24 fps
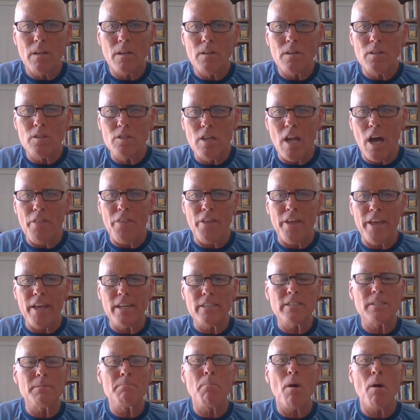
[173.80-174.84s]
nothing
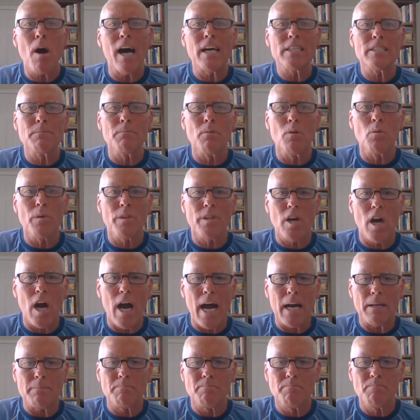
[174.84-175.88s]
is impossible with
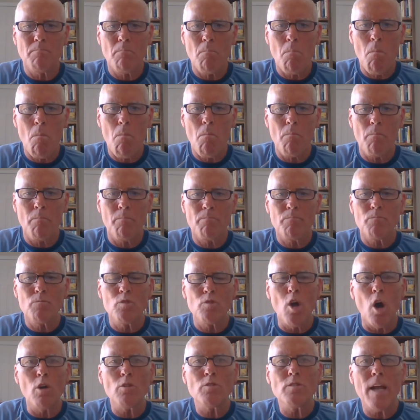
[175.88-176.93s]
God.
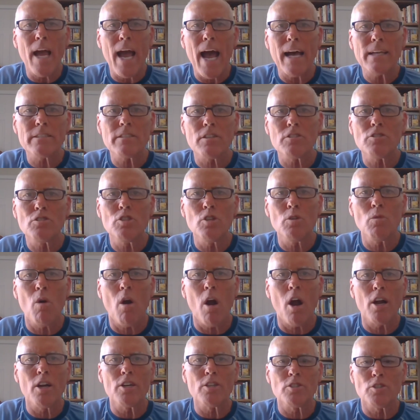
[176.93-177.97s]
No task is too
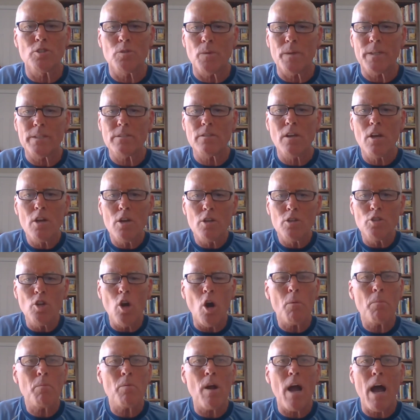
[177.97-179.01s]
arduous.
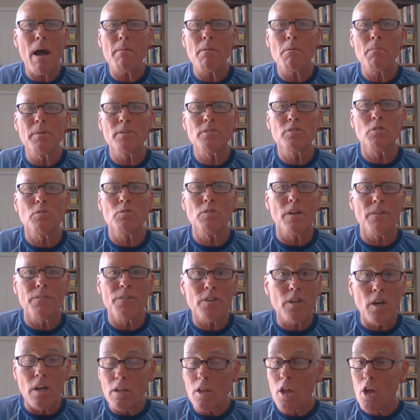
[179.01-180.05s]
No problem is too
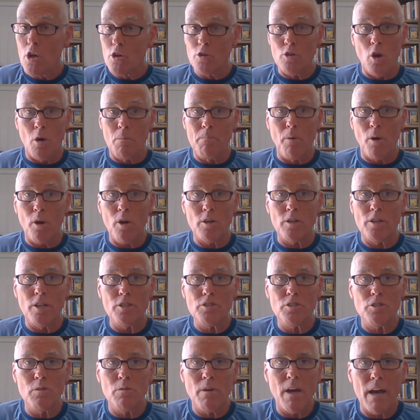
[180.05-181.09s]
difficult. No burden
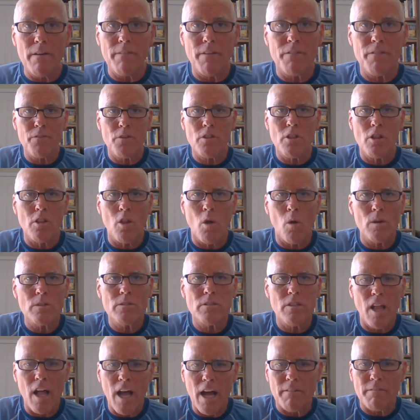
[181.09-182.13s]
is too heavy the Lord's
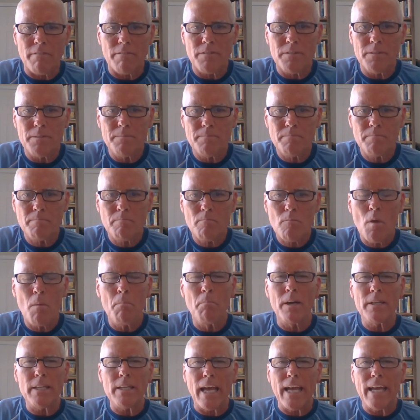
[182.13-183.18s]
love.
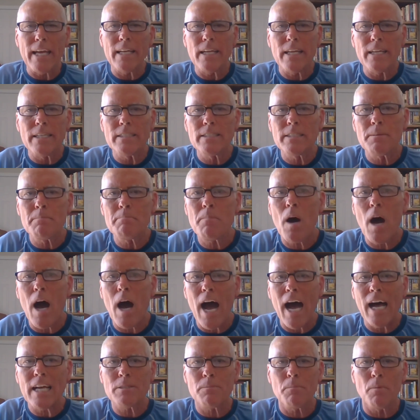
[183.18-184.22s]
But it is
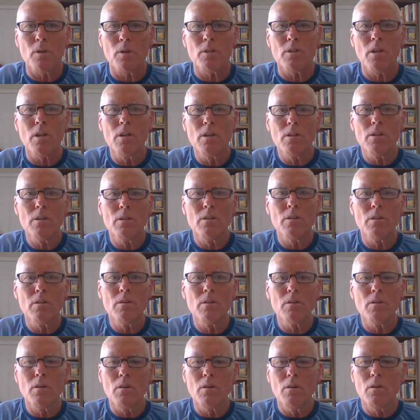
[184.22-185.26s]
impossible
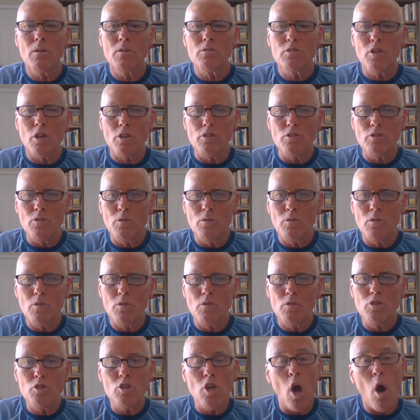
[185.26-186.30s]
to
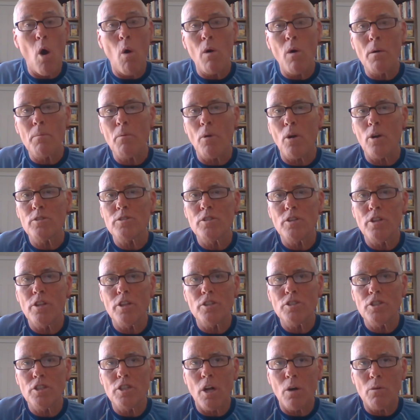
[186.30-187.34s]
know a person
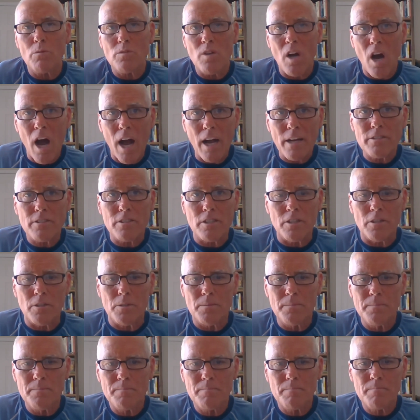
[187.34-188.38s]
that you don't talk to.
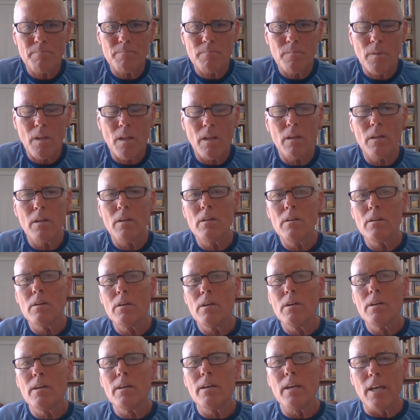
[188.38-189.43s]

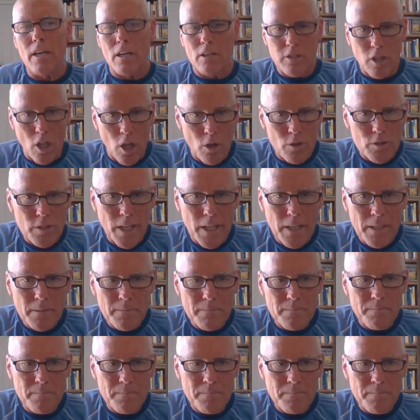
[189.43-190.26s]
In closing,